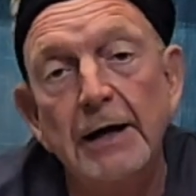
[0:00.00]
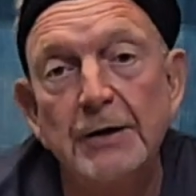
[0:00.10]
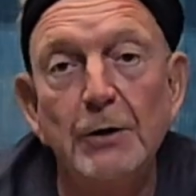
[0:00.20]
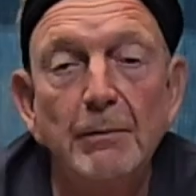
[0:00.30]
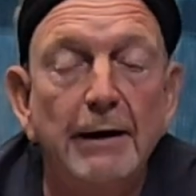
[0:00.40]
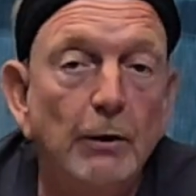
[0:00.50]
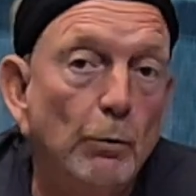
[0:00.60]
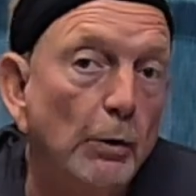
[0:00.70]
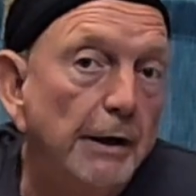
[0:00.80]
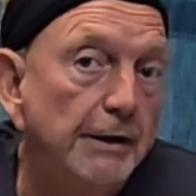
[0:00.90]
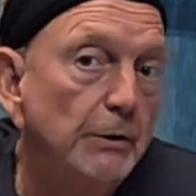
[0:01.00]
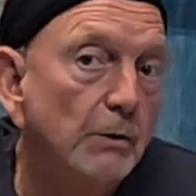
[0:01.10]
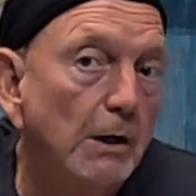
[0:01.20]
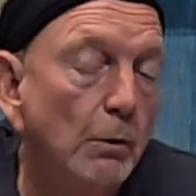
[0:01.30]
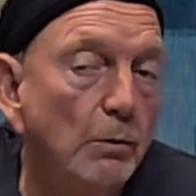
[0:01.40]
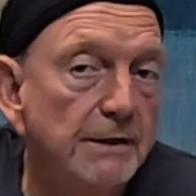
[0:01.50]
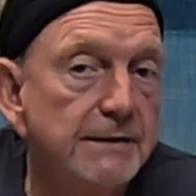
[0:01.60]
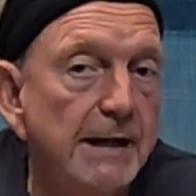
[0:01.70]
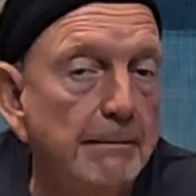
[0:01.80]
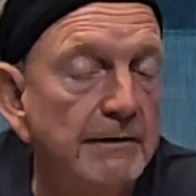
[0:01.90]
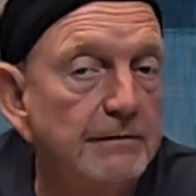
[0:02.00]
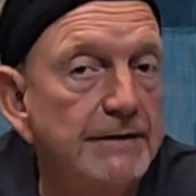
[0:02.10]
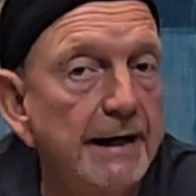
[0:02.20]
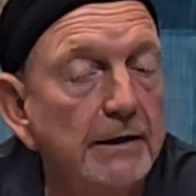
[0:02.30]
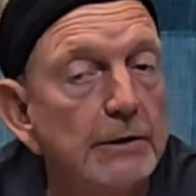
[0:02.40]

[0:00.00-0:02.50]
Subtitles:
no matter where you are, what time of day.